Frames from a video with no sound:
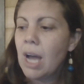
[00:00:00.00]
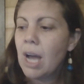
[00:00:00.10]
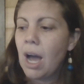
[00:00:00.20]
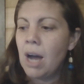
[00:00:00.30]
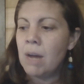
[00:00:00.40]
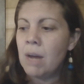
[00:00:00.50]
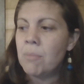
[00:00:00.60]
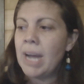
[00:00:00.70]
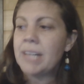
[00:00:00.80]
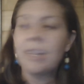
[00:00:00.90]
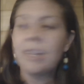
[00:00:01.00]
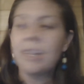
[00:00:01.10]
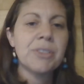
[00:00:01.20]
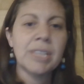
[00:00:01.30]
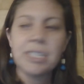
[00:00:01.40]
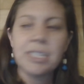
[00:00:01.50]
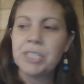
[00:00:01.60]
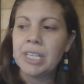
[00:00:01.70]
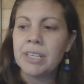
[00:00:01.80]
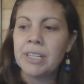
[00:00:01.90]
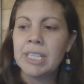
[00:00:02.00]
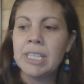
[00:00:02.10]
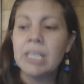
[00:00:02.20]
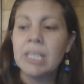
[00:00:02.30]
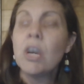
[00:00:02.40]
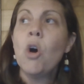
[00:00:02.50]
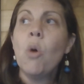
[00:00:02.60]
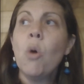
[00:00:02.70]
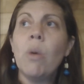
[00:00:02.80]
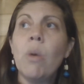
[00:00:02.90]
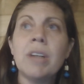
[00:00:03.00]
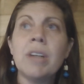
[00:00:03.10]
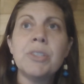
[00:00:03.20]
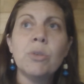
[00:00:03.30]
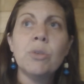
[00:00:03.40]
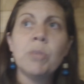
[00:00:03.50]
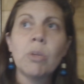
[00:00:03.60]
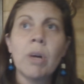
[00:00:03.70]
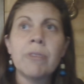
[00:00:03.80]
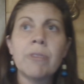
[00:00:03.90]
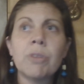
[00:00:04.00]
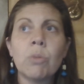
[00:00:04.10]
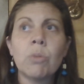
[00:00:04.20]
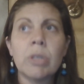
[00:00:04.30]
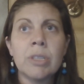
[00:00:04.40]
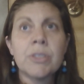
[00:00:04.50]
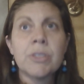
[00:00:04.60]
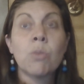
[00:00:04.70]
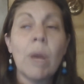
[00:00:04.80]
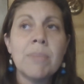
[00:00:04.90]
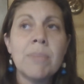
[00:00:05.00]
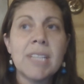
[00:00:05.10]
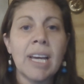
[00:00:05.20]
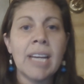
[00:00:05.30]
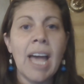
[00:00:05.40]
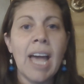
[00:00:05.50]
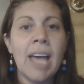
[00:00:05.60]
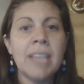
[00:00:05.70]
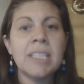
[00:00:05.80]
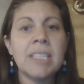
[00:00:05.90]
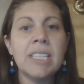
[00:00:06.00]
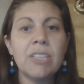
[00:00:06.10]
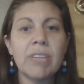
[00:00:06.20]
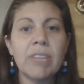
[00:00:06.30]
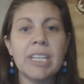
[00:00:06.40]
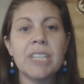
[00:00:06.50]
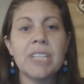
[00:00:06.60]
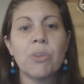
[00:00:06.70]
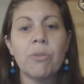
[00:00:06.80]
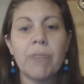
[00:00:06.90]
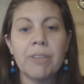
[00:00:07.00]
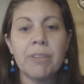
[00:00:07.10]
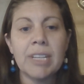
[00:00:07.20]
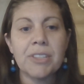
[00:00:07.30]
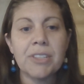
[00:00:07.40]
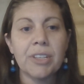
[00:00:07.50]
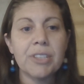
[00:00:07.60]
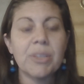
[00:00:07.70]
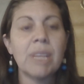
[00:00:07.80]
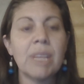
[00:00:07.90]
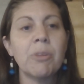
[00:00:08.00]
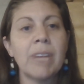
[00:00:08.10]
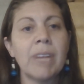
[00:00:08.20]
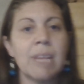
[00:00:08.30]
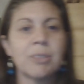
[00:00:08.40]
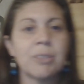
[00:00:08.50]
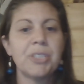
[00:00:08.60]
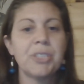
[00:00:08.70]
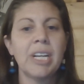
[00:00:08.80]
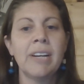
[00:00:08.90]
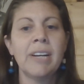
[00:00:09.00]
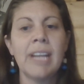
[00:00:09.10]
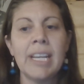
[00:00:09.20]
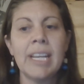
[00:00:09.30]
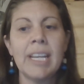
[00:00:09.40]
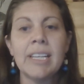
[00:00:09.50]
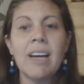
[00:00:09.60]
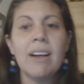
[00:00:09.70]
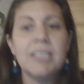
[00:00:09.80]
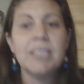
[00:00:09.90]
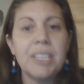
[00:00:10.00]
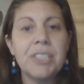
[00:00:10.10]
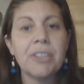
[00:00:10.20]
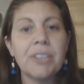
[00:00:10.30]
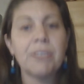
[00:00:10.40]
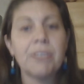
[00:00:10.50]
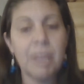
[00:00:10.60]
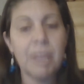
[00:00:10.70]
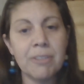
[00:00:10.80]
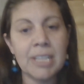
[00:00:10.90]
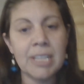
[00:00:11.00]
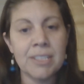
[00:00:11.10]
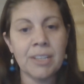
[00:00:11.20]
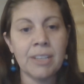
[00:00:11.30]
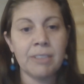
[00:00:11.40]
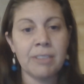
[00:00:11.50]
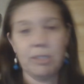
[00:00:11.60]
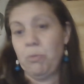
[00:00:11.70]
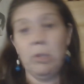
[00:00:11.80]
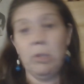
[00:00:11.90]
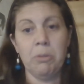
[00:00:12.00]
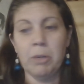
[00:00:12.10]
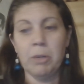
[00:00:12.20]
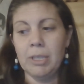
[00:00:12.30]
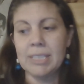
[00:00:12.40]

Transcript: I had another student this year. He went on to Pure Water for the World's website, and he created his own fundraiser. So then we were able to share a digital fundraiser with the world.